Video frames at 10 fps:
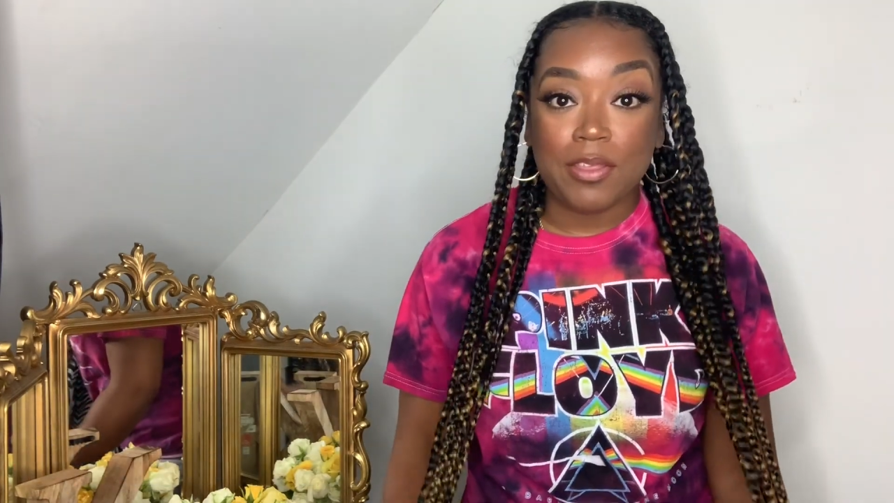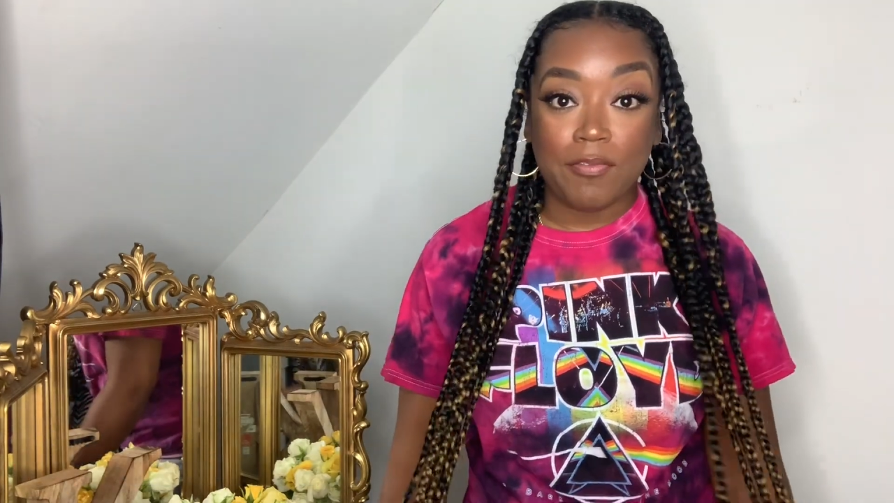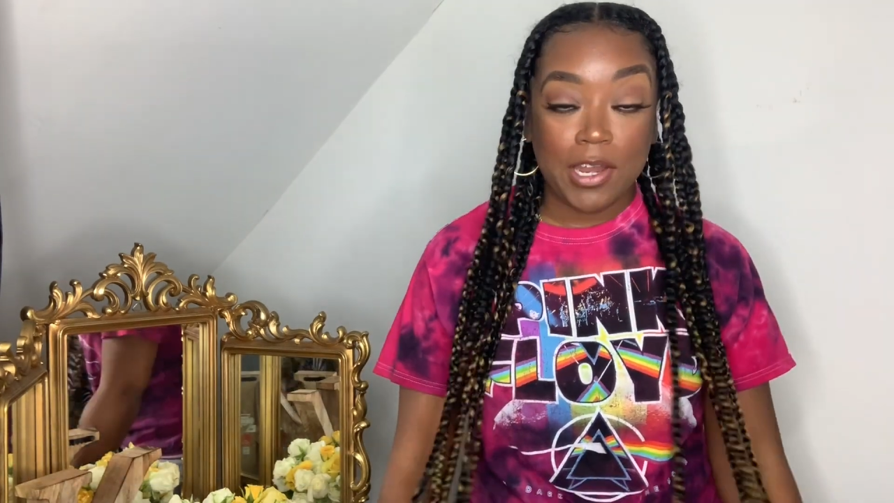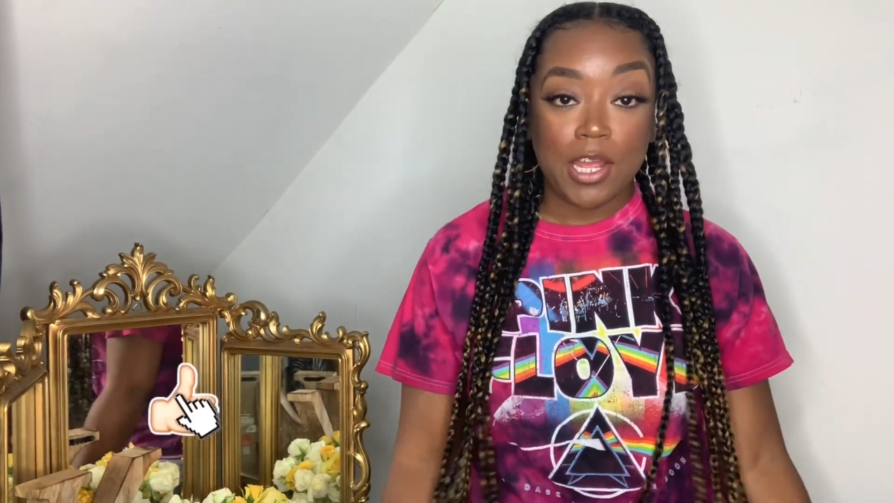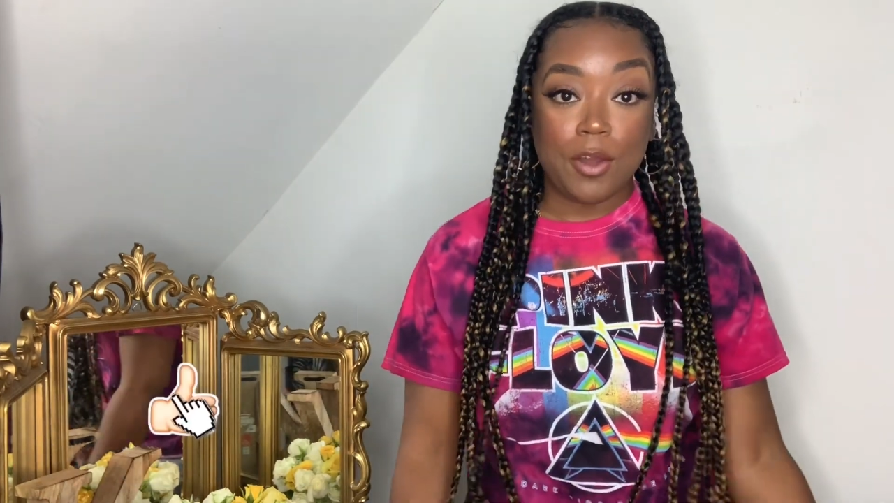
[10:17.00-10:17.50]
the
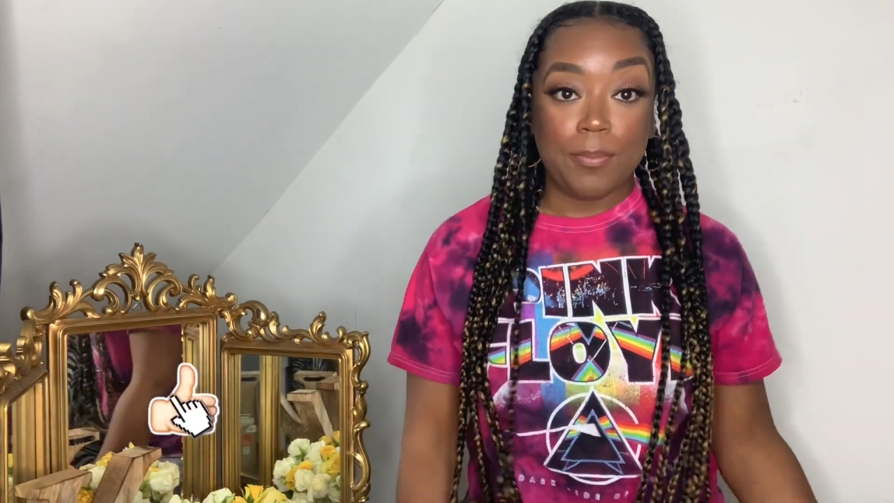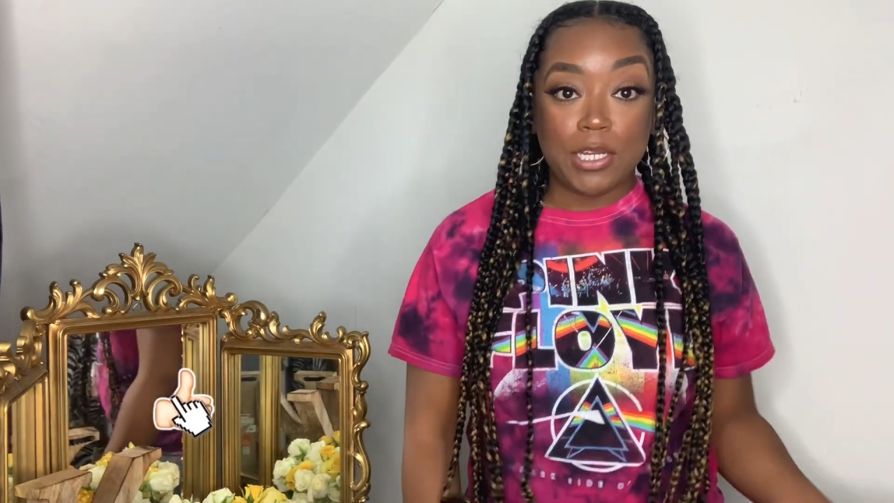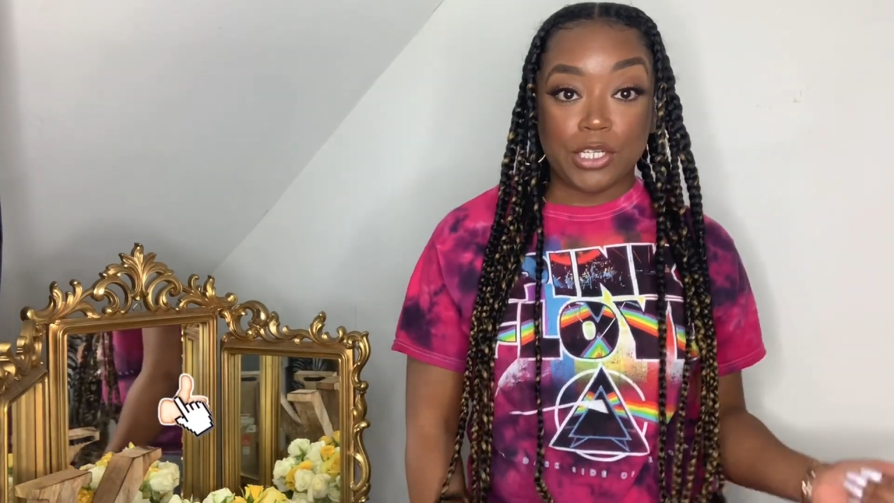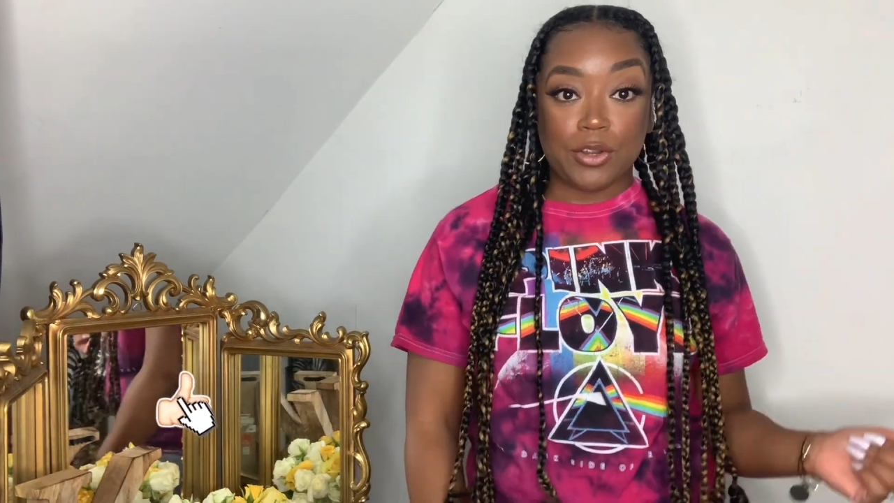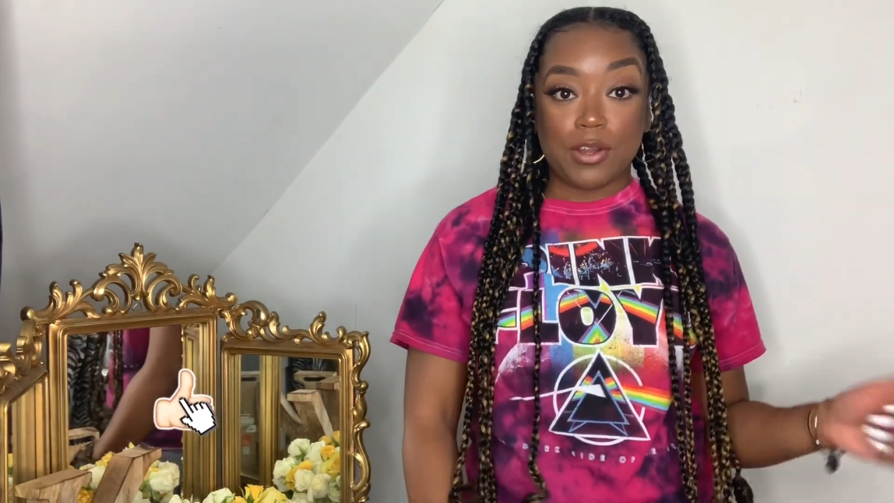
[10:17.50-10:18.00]
video. Be
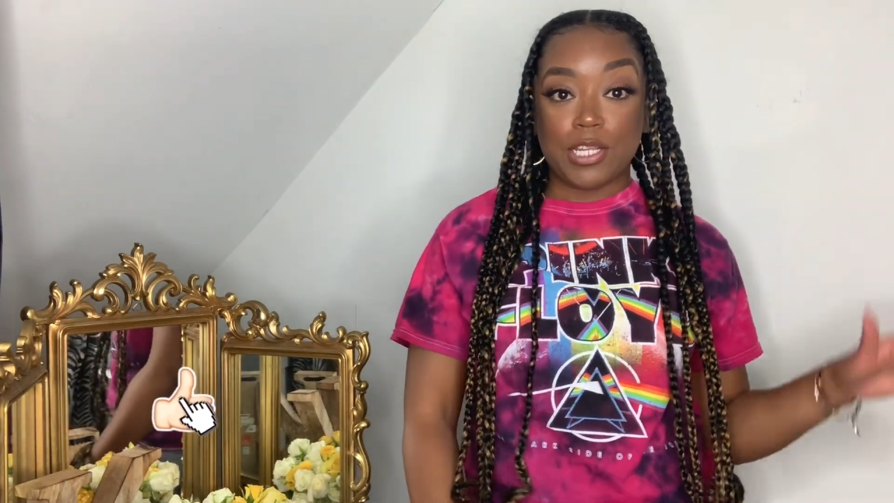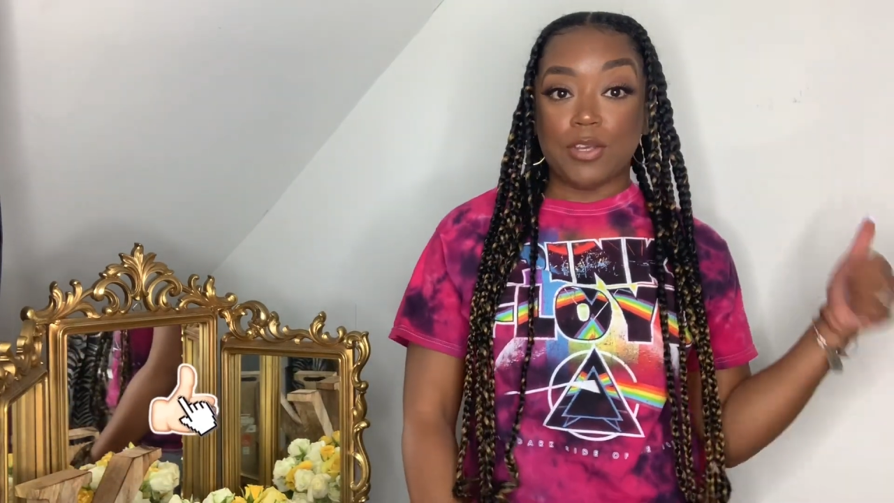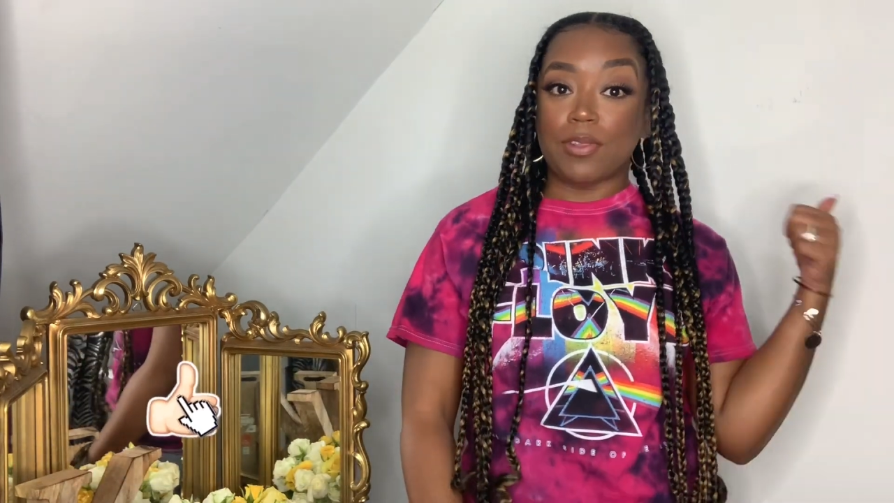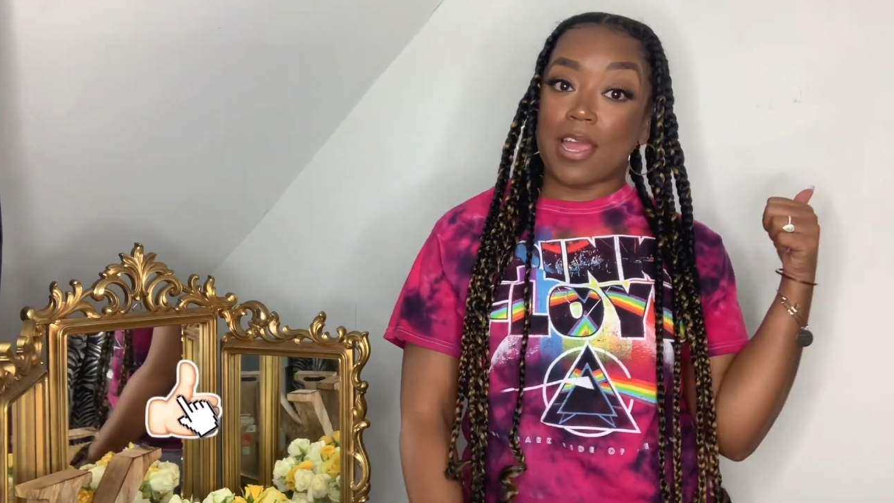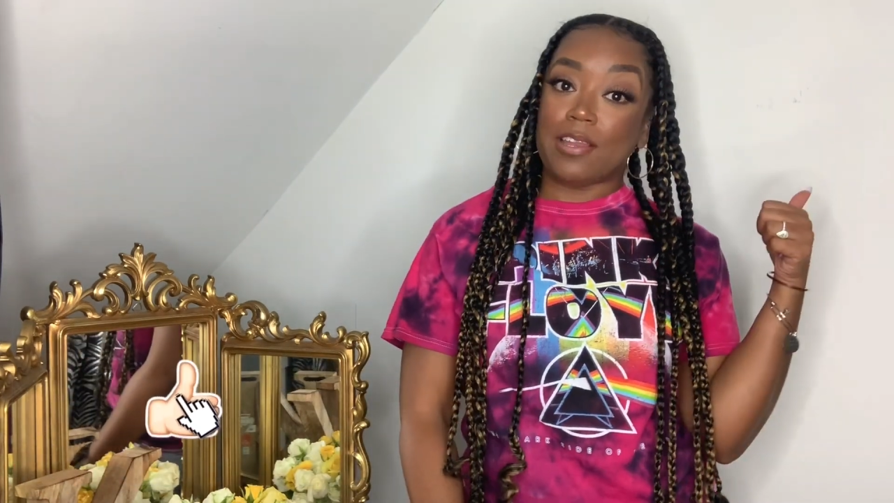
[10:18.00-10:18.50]
sure
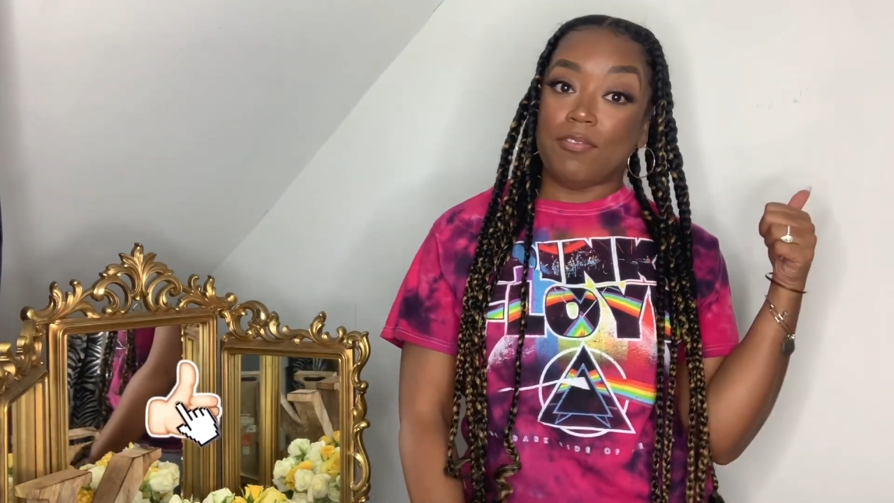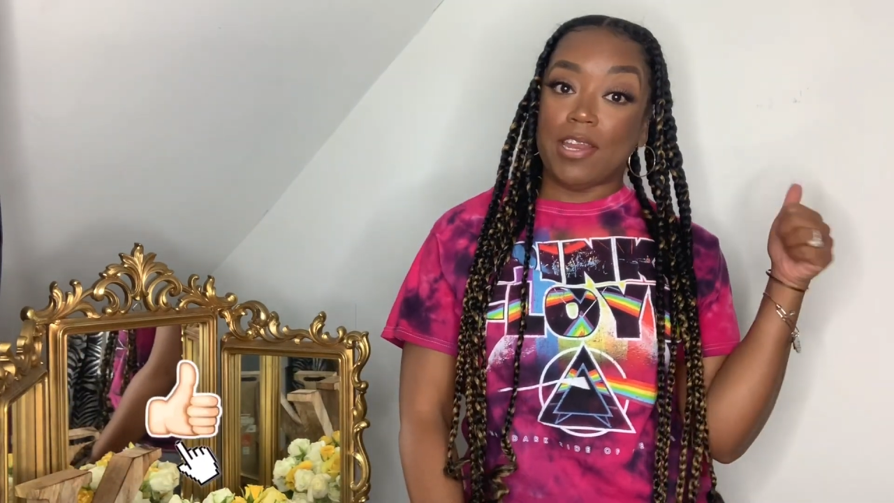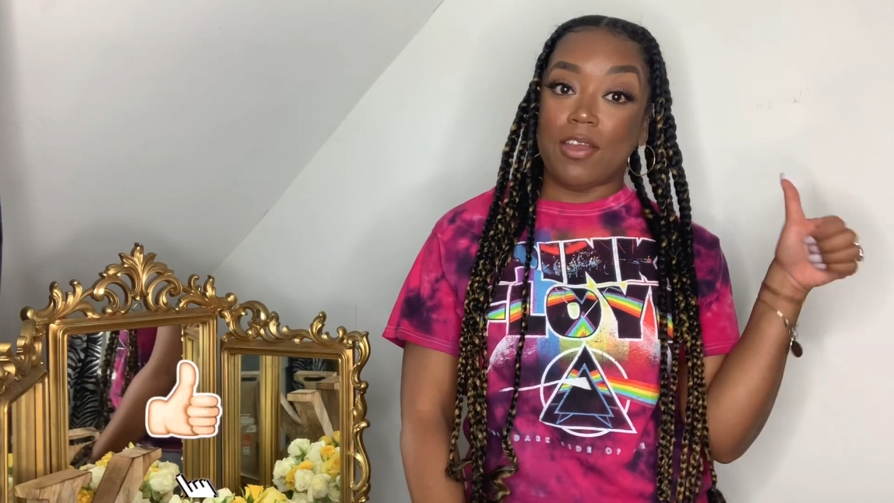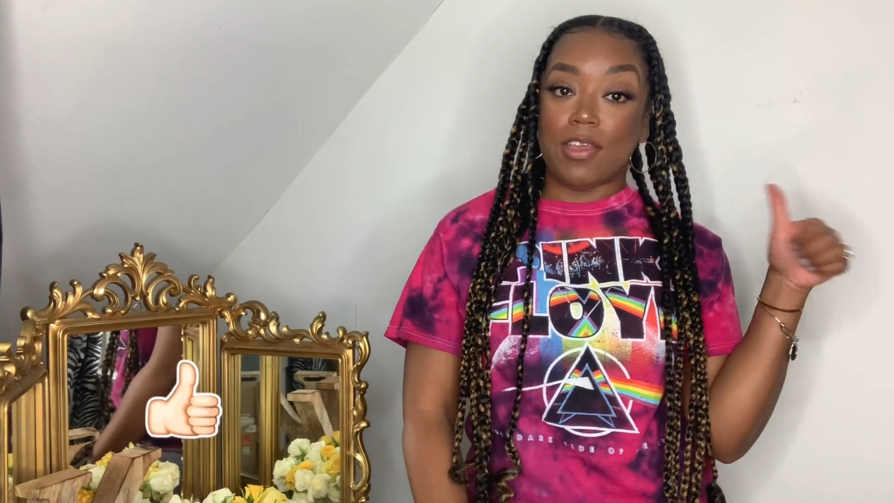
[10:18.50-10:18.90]
to like the video,